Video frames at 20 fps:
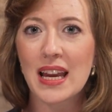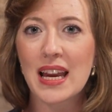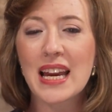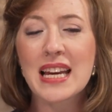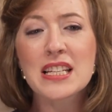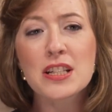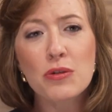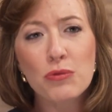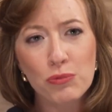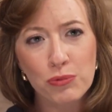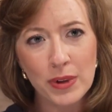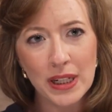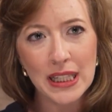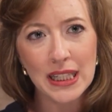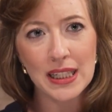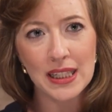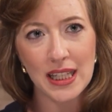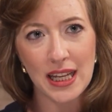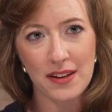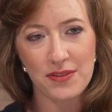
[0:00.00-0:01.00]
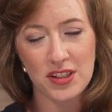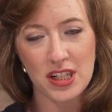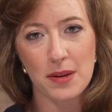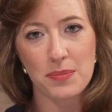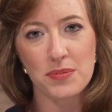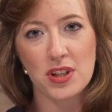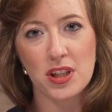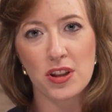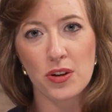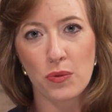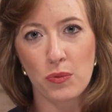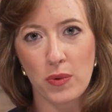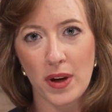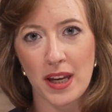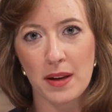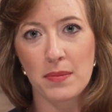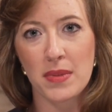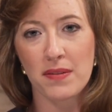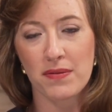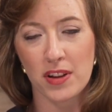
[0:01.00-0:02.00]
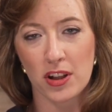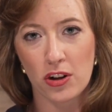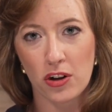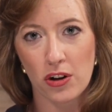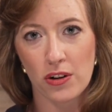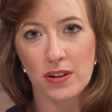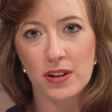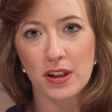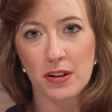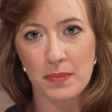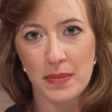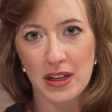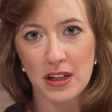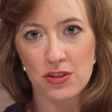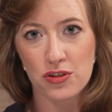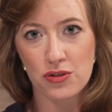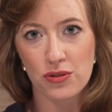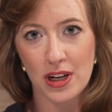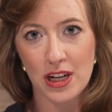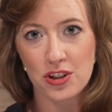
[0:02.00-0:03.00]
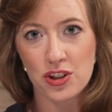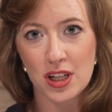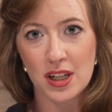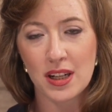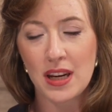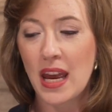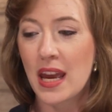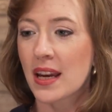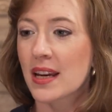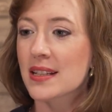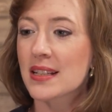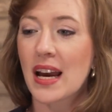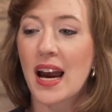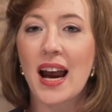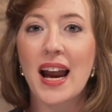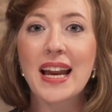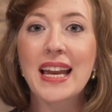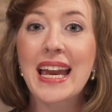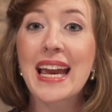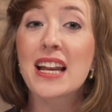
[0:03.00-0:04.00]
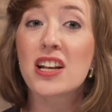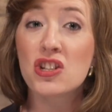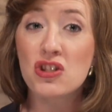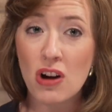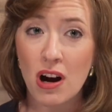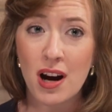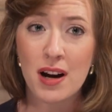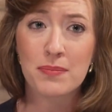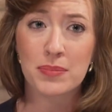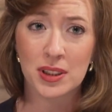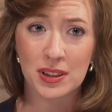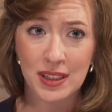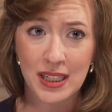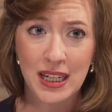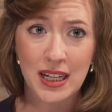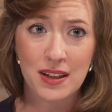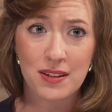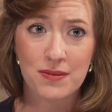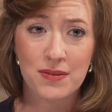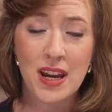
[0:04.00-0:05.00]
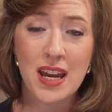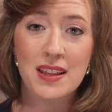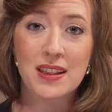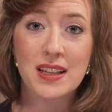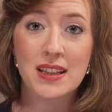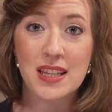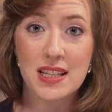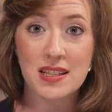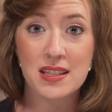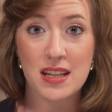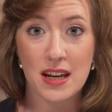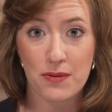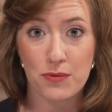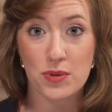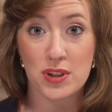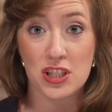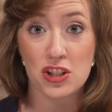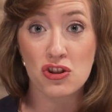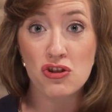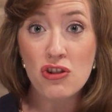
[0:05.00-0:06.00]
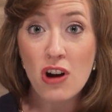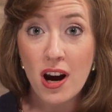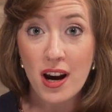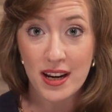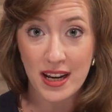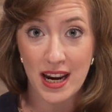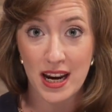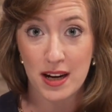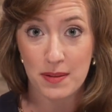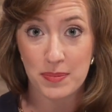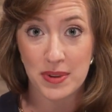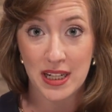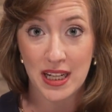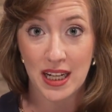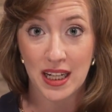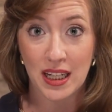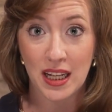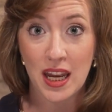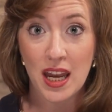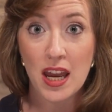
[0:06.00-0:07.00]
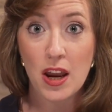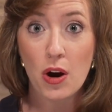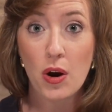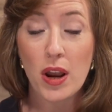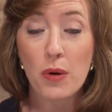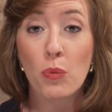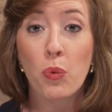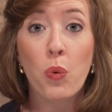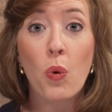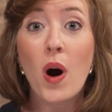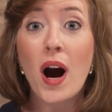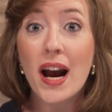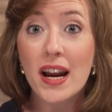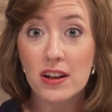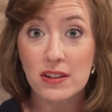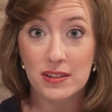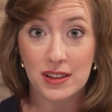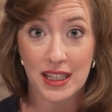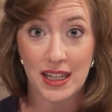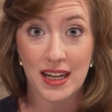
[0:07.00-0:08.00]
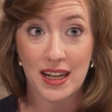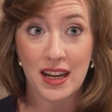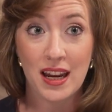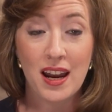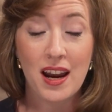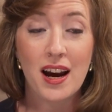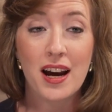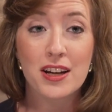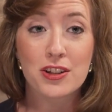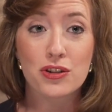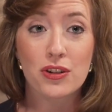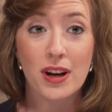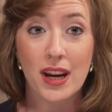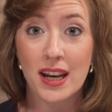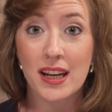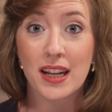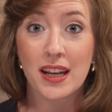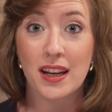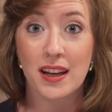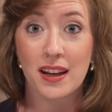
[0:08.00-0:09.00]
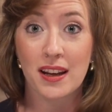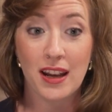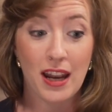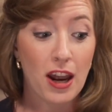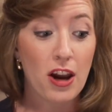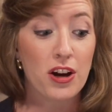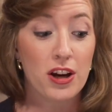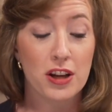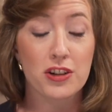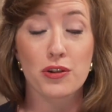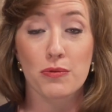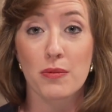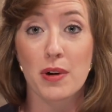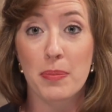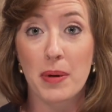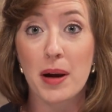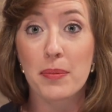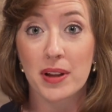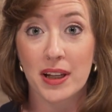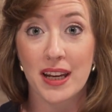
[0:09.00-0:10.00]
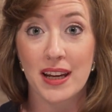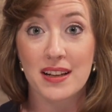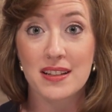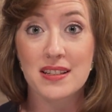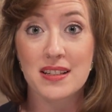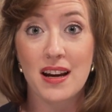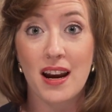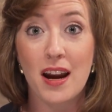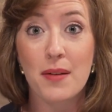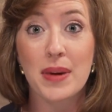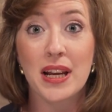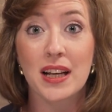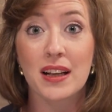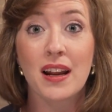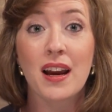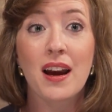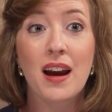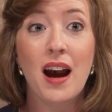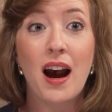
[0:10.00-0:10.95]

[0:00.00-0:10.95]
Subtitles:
Is it really left up to the whim of the current administration? Because I cannot believe that this stuff was not happening wildly under Republicans. I mean,